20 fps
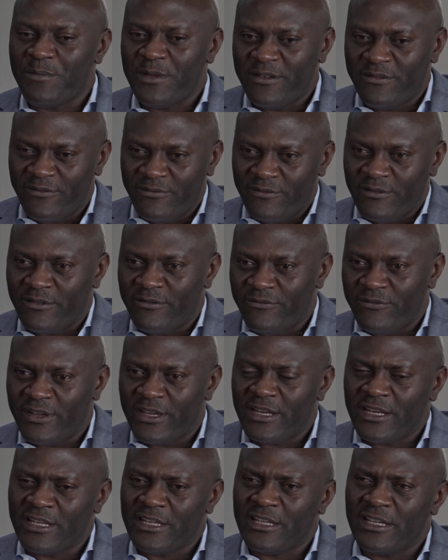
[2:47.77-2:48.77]
been
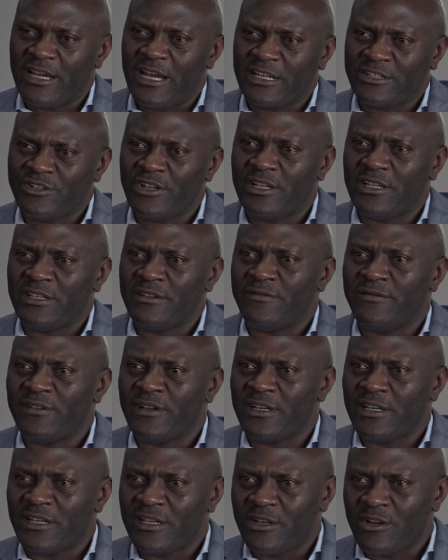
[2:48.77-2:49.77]
actually
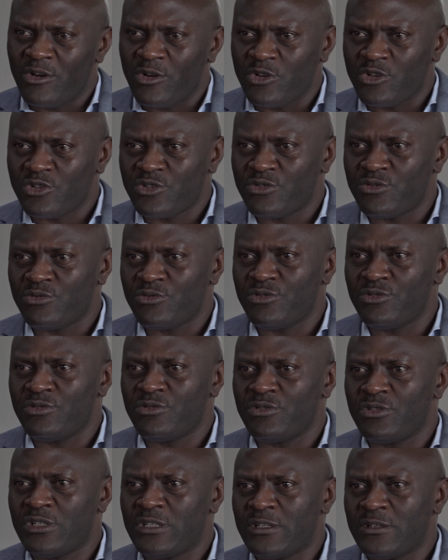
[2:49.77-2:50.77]
very close to,
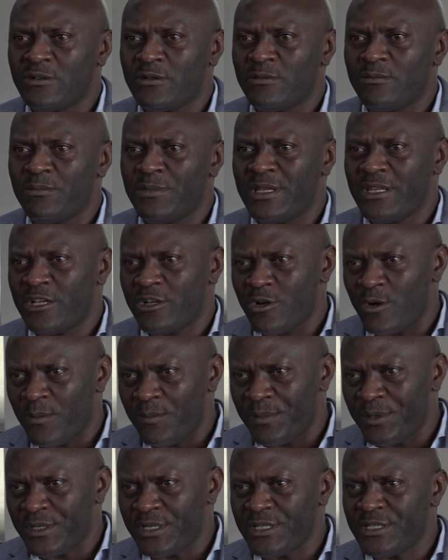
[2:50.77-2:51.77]
many
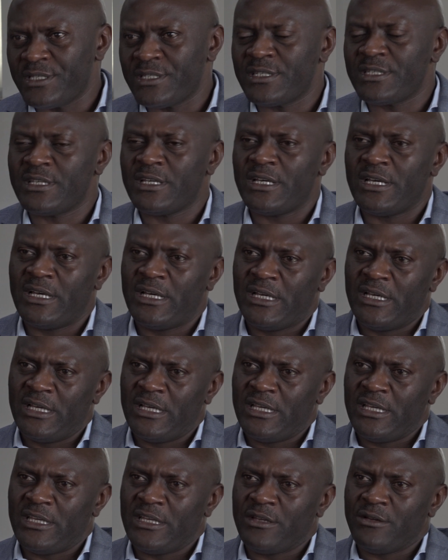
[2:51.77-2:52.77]
companies,
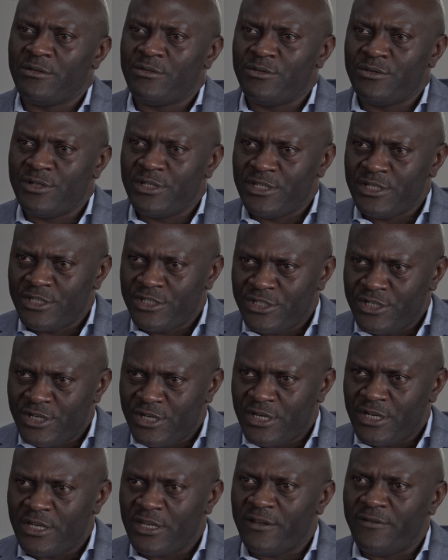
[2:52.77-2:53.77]
including
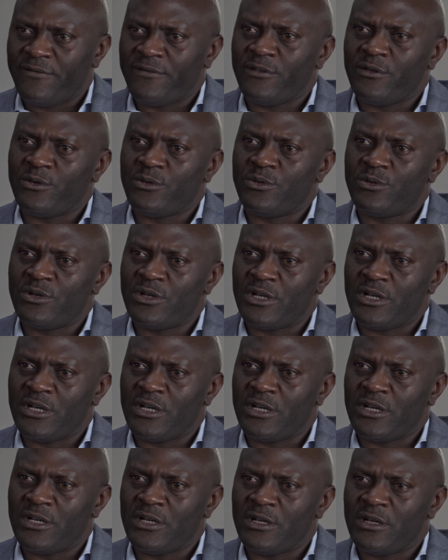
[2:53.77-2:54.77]
Jerry Nephew.
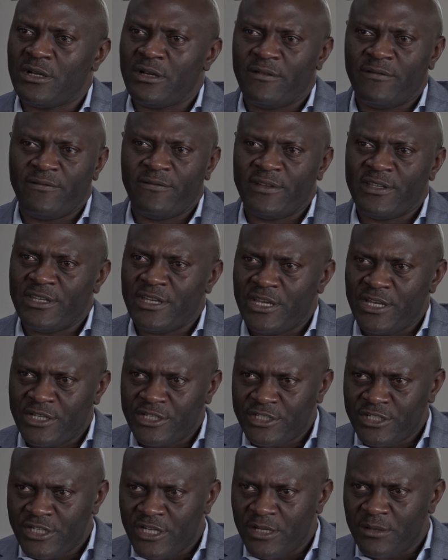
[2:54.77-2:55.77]
I've
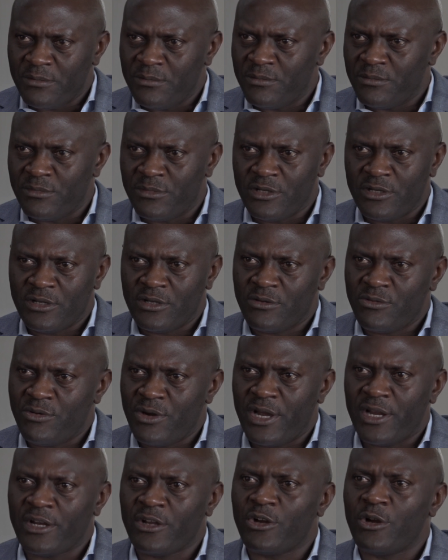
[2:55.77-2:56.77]
engaged them
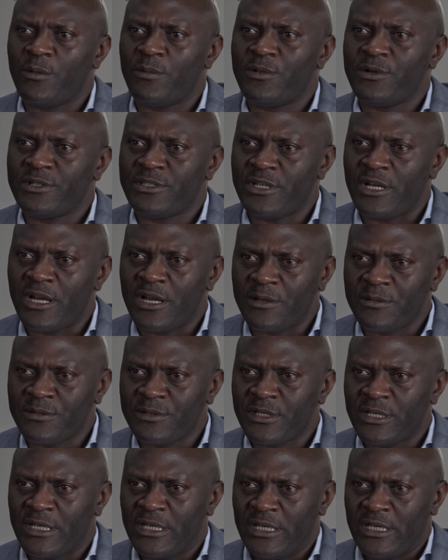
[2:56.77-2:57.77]
quite a couple of times.
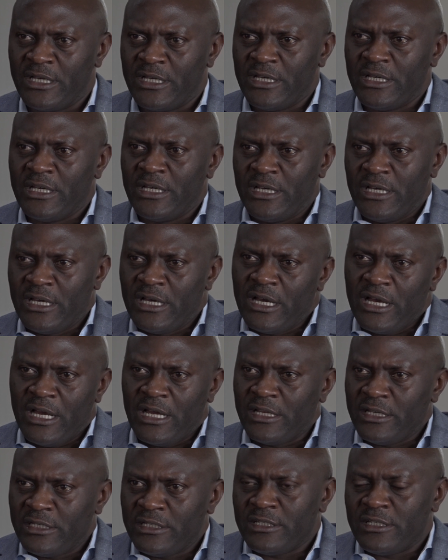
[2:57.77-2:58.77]

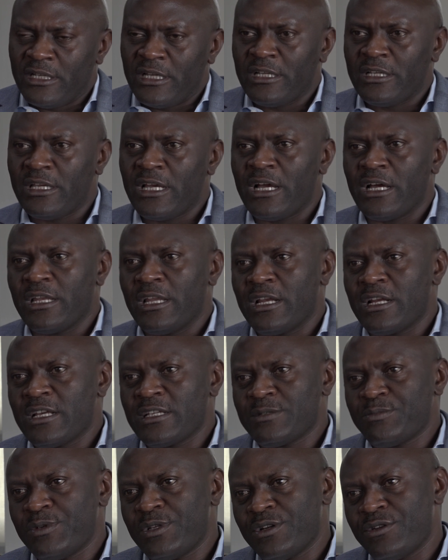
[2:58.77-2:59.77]
And yeah, that
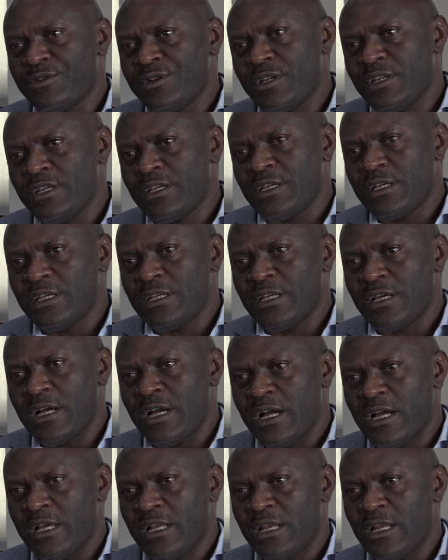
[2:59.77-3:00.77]
has been really the
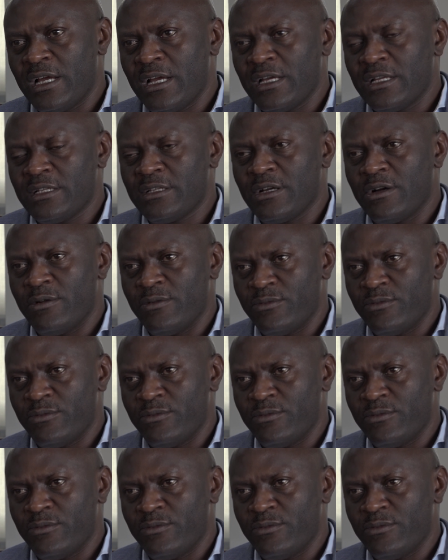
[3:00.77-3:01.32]
highlight, I